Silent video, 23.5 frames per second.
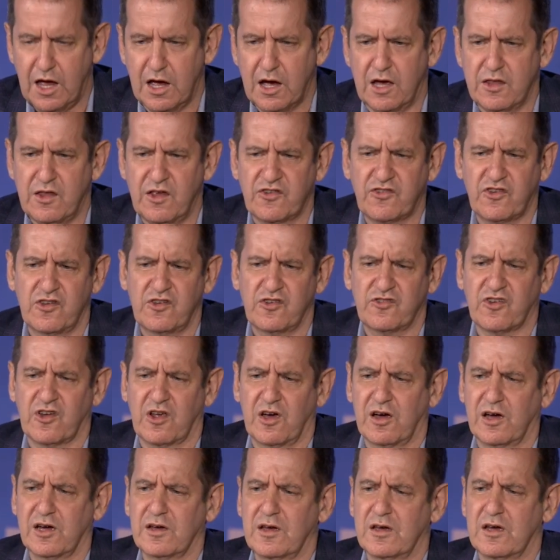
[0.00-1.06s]
This is
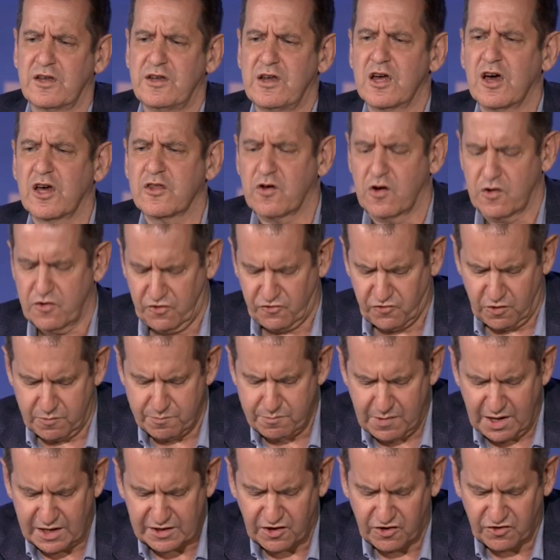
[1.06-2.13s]
another
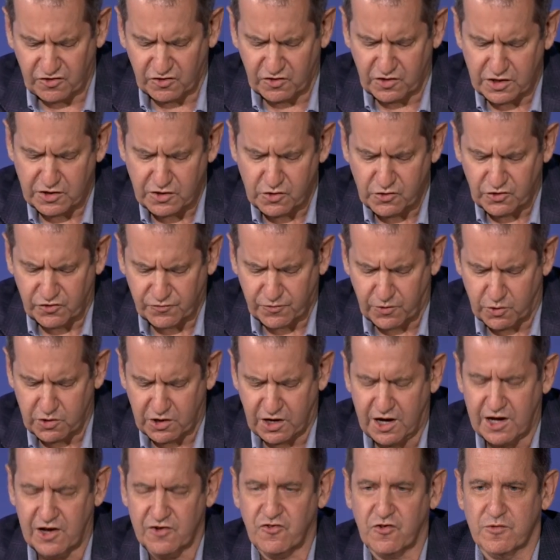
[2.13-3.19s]
tremendously useful
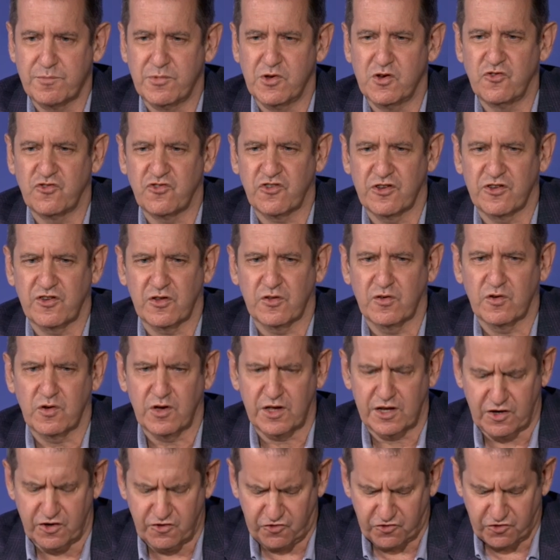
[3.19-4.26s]
contribution to the
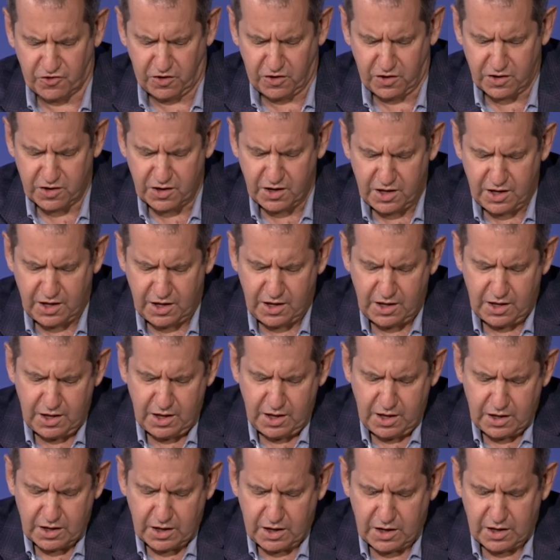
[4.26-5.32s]
literature.
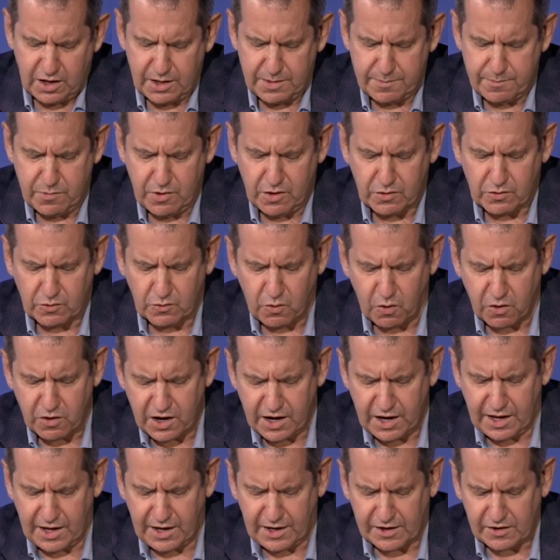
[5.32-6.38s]

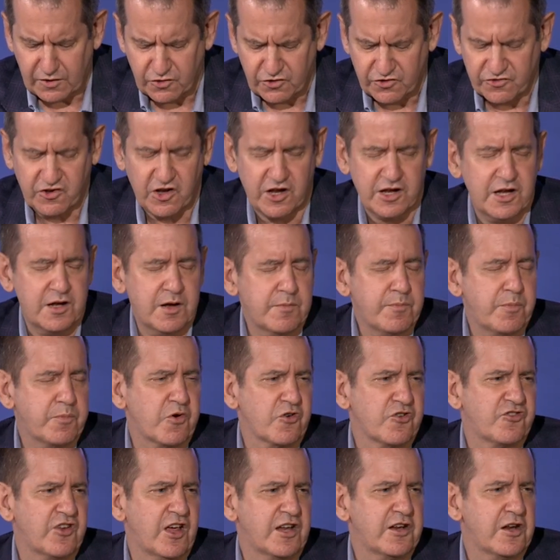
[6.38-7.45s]
Laura Edelson
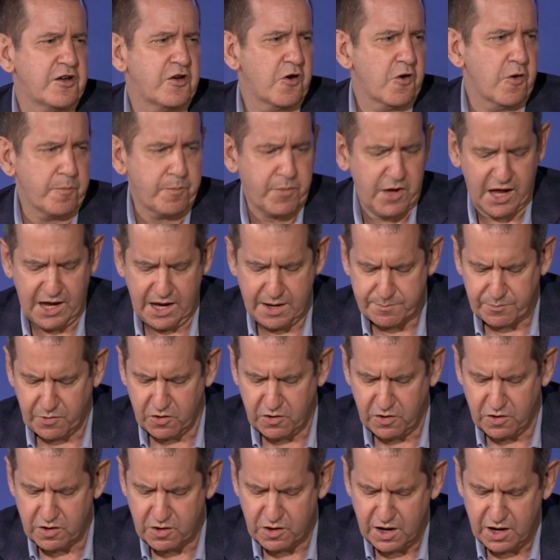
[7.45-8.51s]
presented her
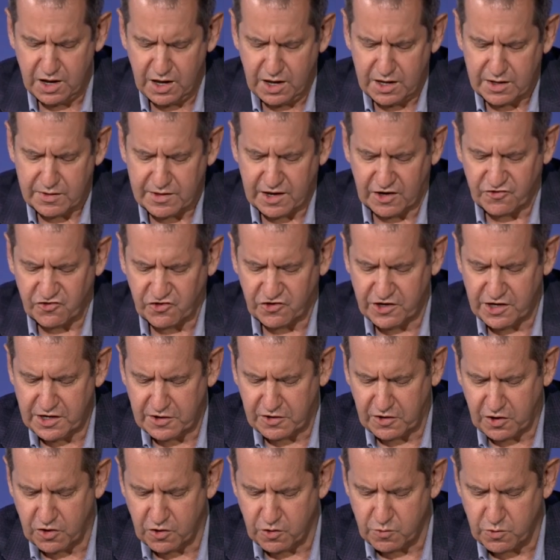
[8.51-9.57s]
paper that she
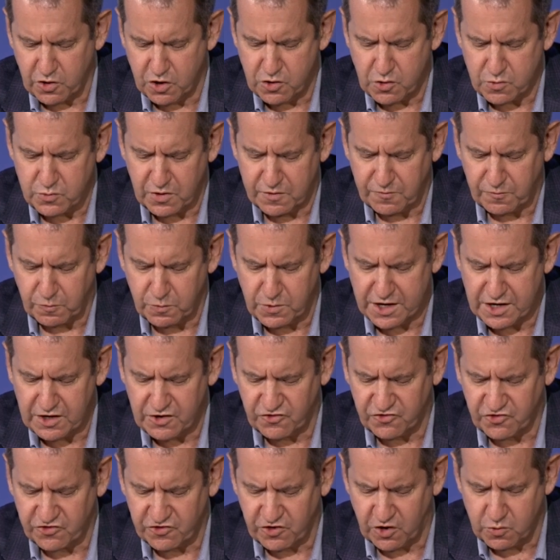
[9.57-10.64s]
co-wrote with Reed
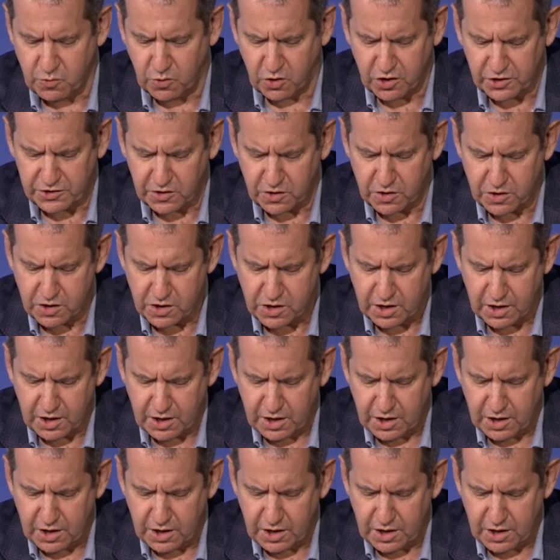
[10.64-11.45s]
Showalter.